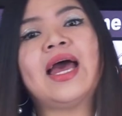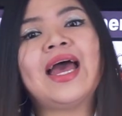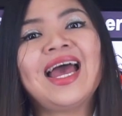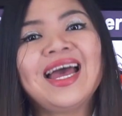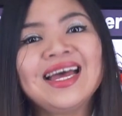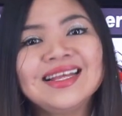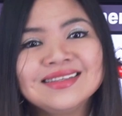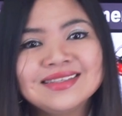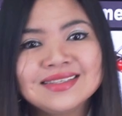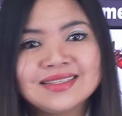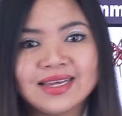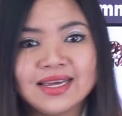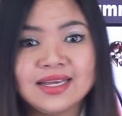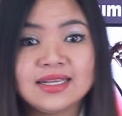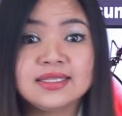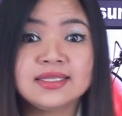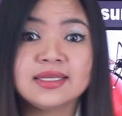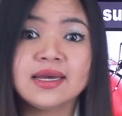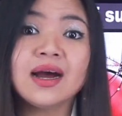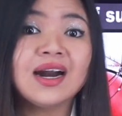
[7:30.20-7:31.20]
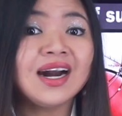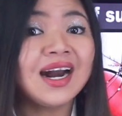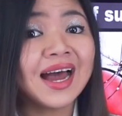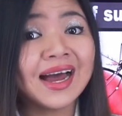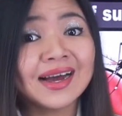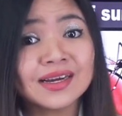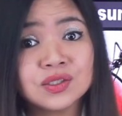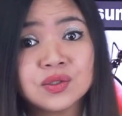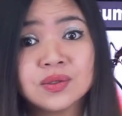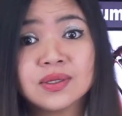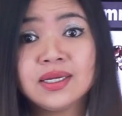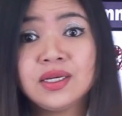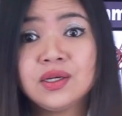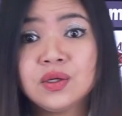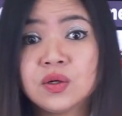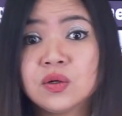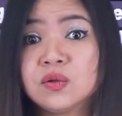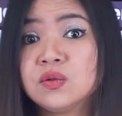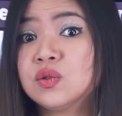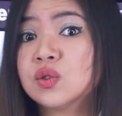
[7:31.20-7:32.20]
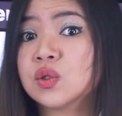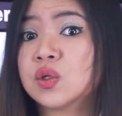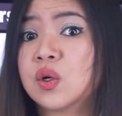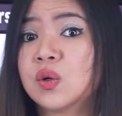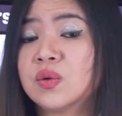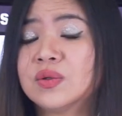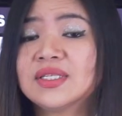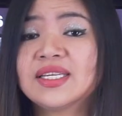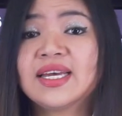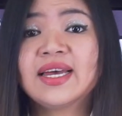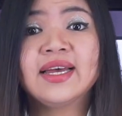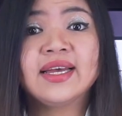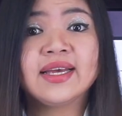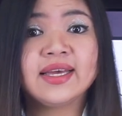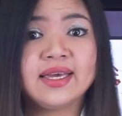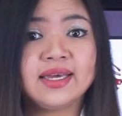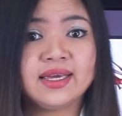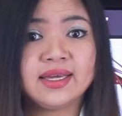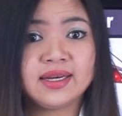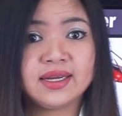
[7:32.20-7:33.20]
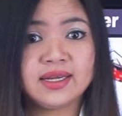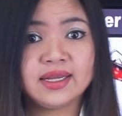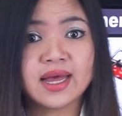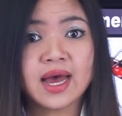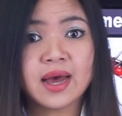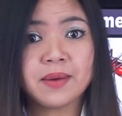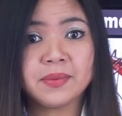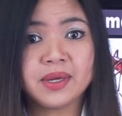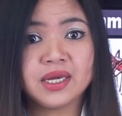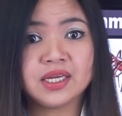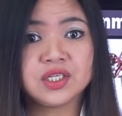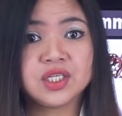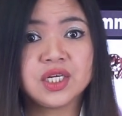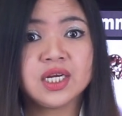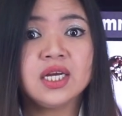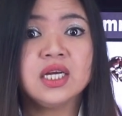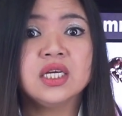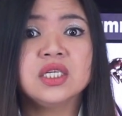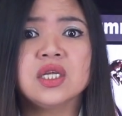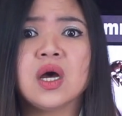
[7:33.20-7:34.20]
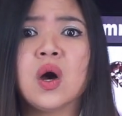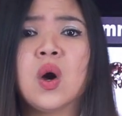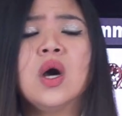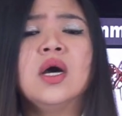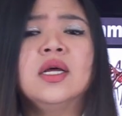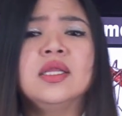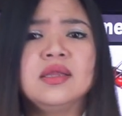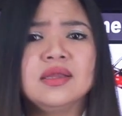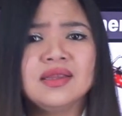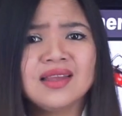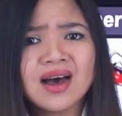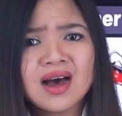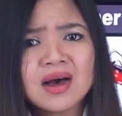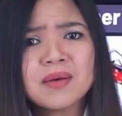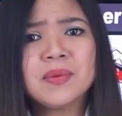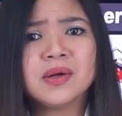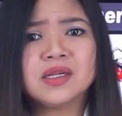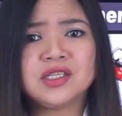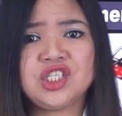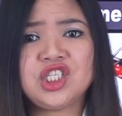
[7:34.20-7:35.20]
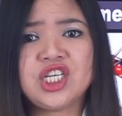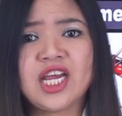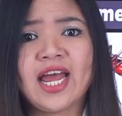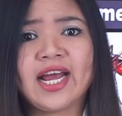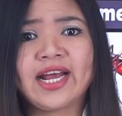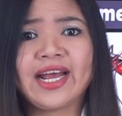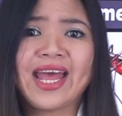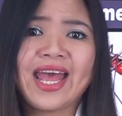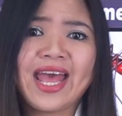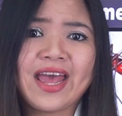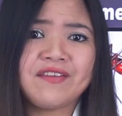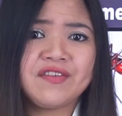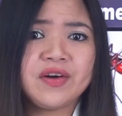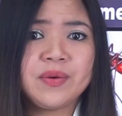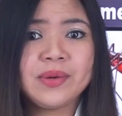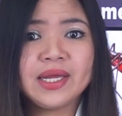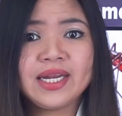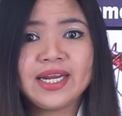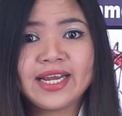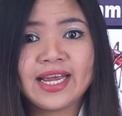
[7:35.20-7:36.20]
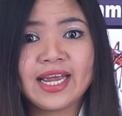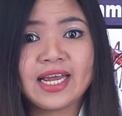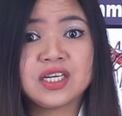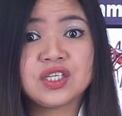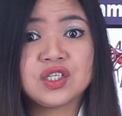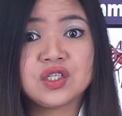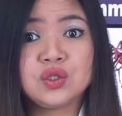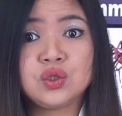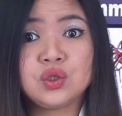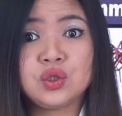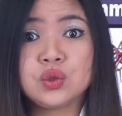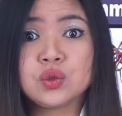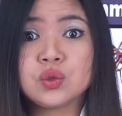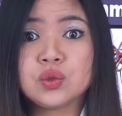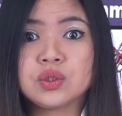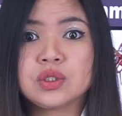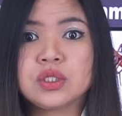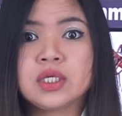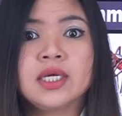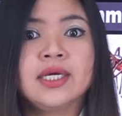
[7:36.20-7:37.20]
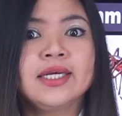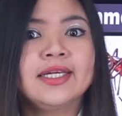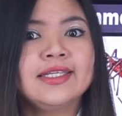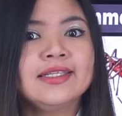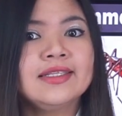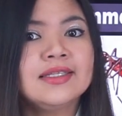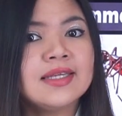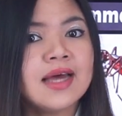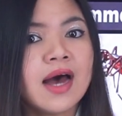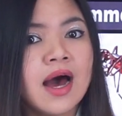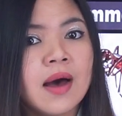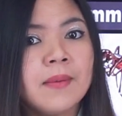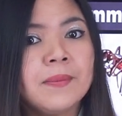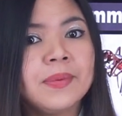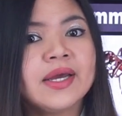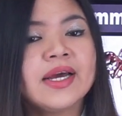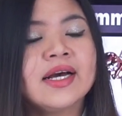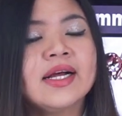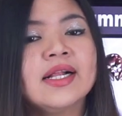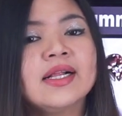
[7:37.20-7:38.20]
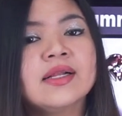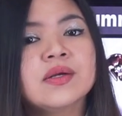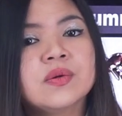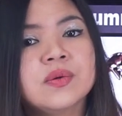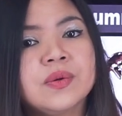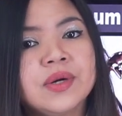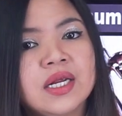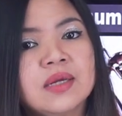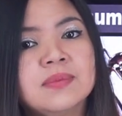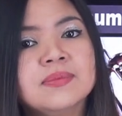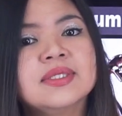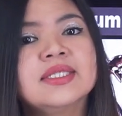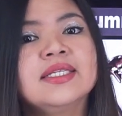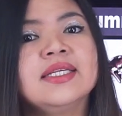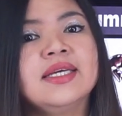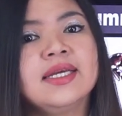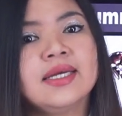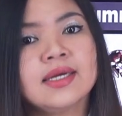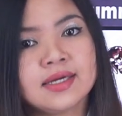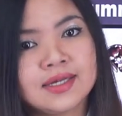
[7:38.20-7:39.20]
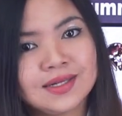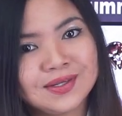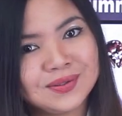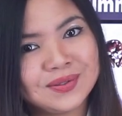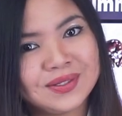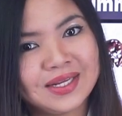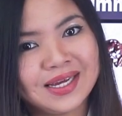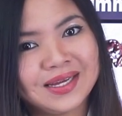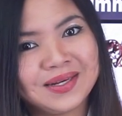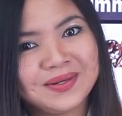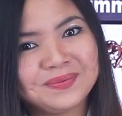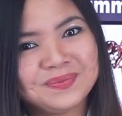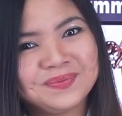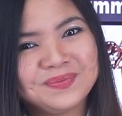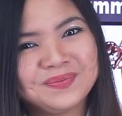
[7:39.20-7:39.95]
NSAIDs are actually known to cause kidney damage, so double check every medication you use, topical creams included.